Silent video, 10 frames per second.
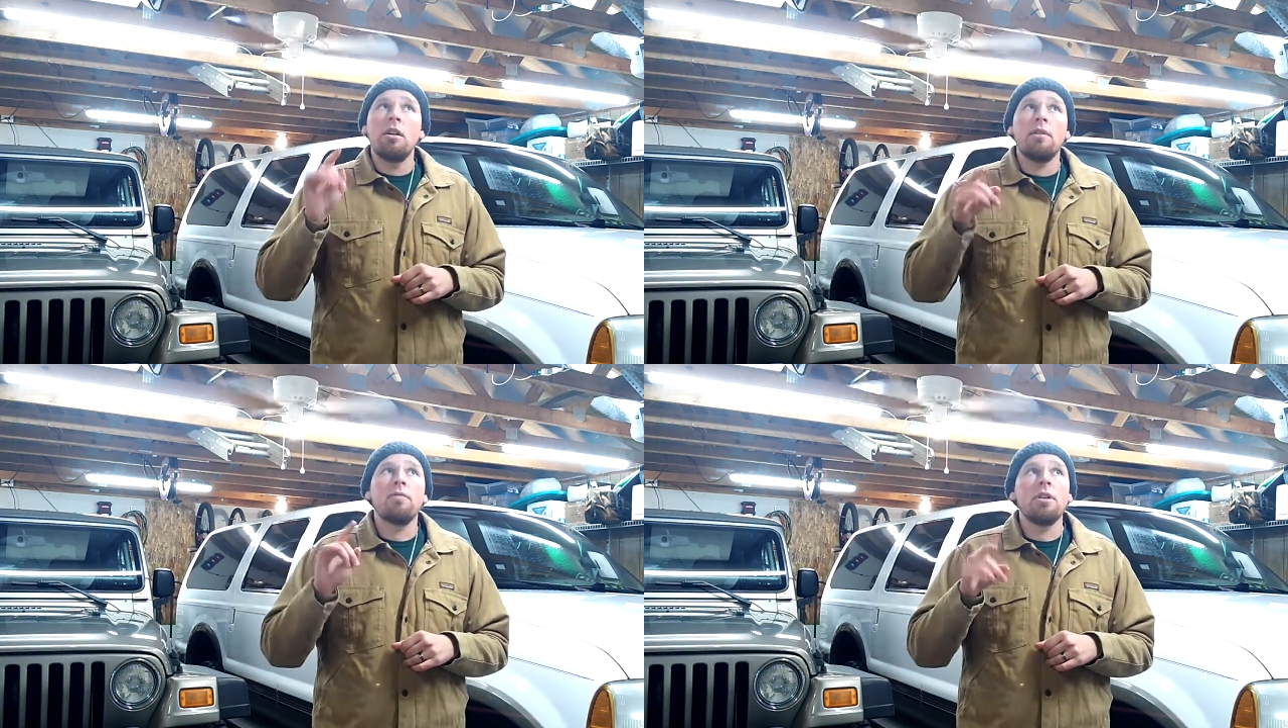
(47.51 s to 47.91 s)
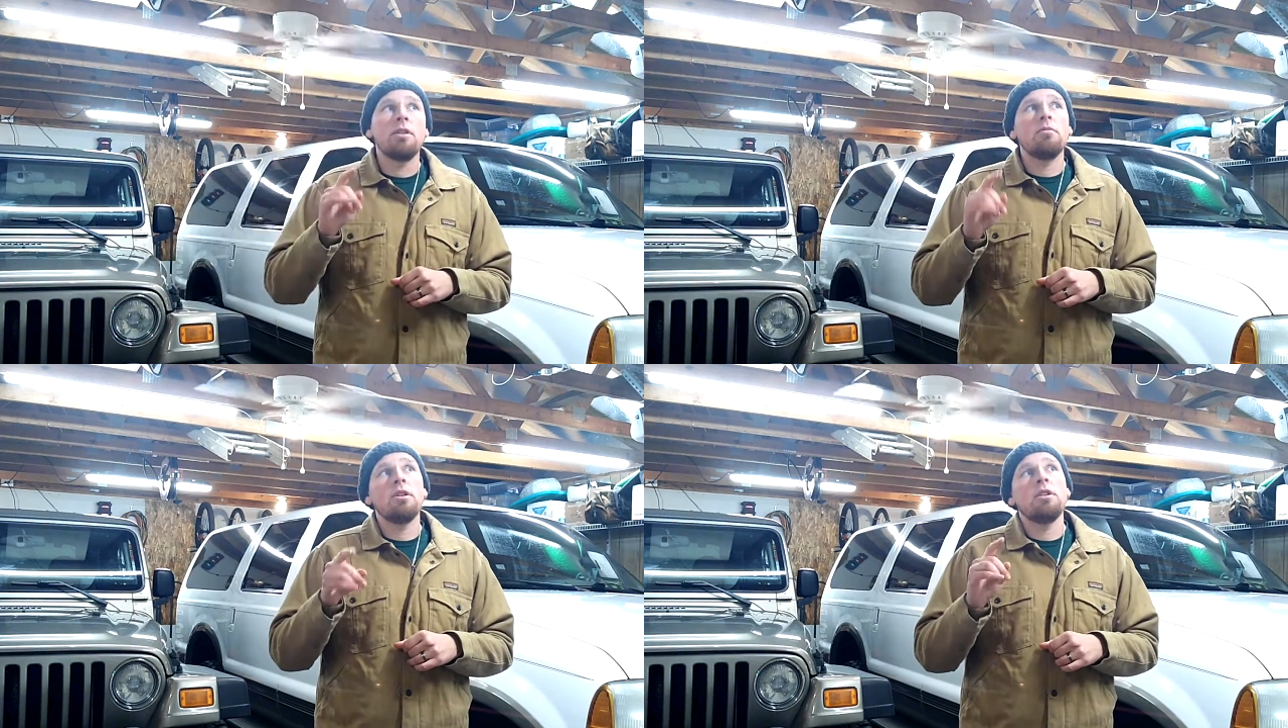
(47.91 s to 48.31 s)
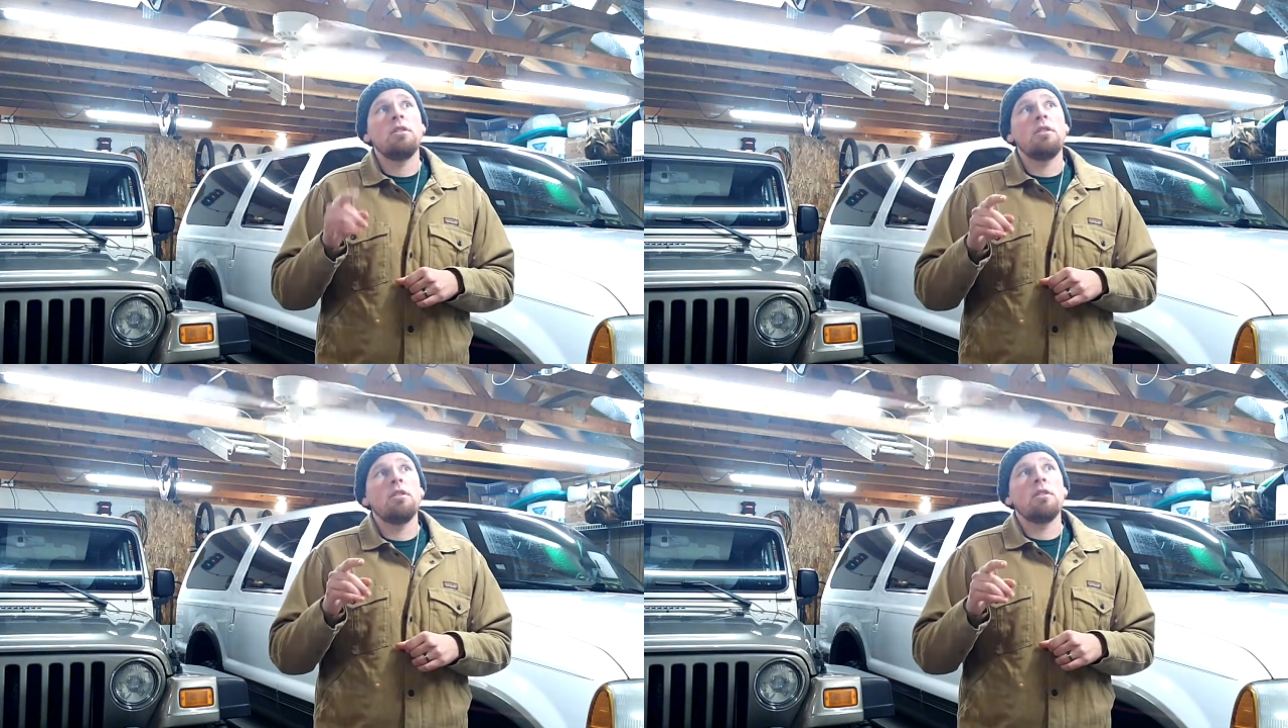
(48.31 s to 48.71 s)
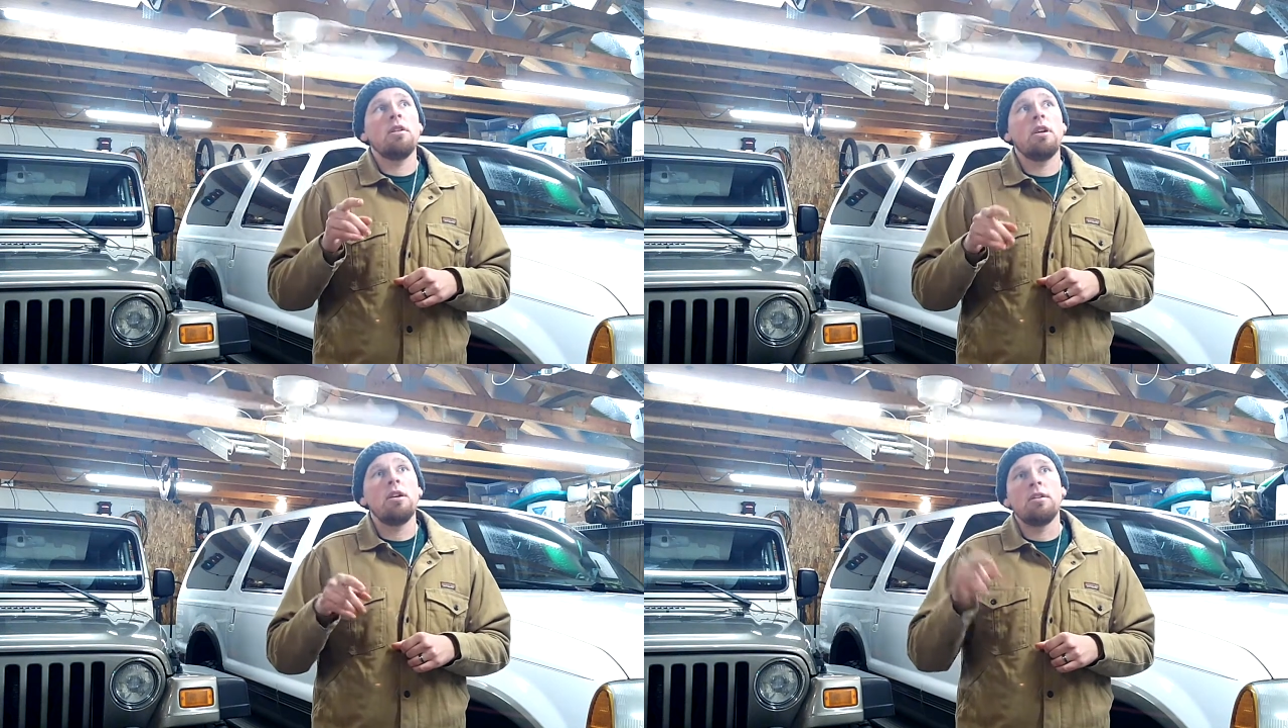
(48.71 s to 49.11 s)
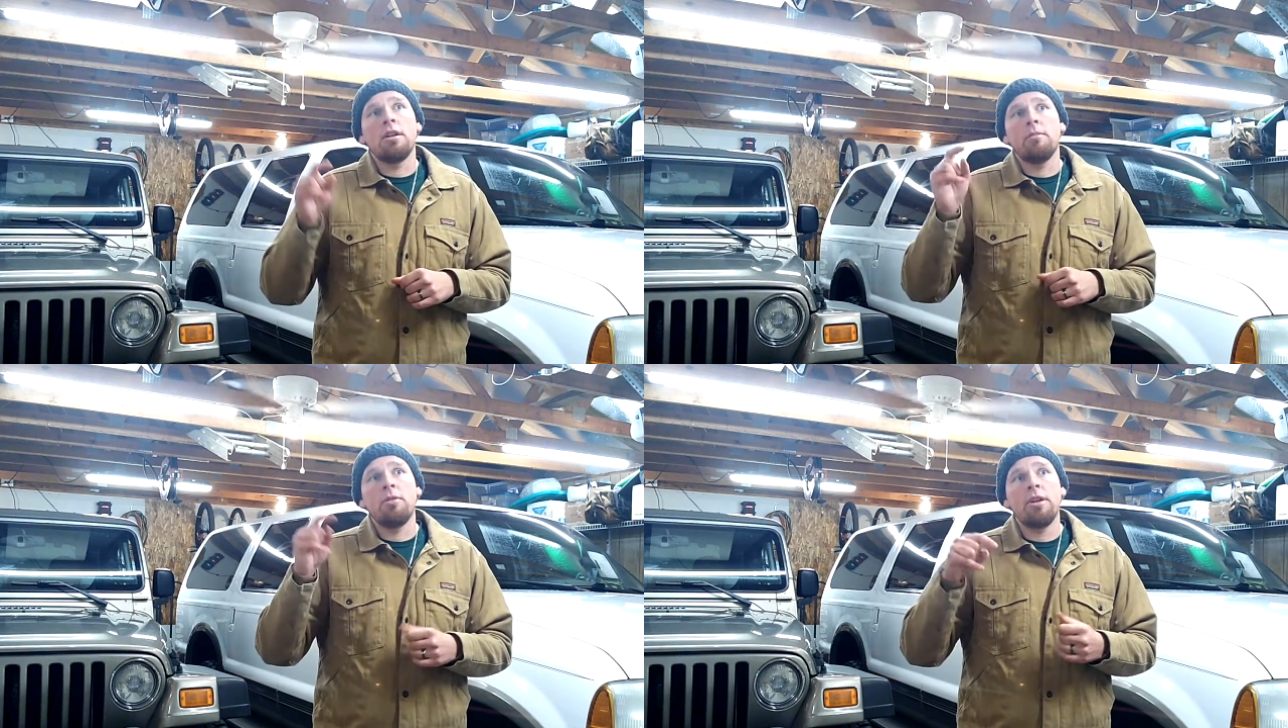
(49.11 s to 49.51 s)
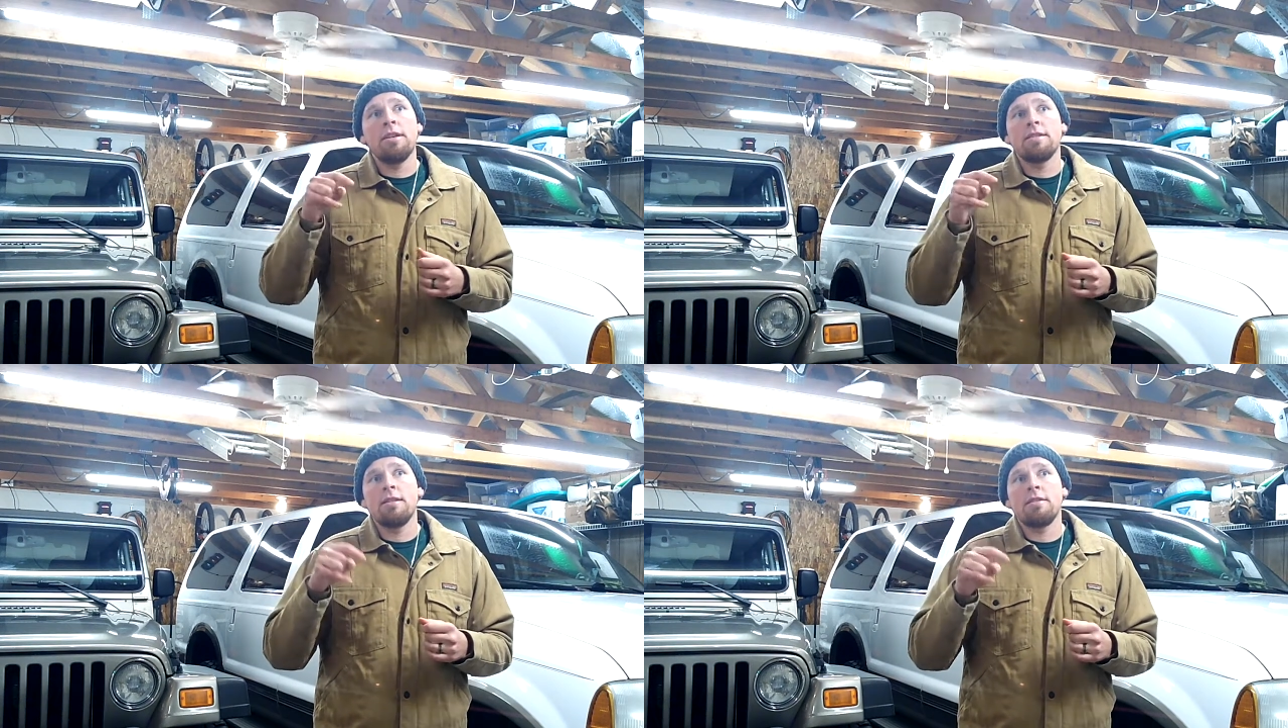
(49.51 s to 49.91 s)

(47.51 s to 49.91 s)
forget what year, link is in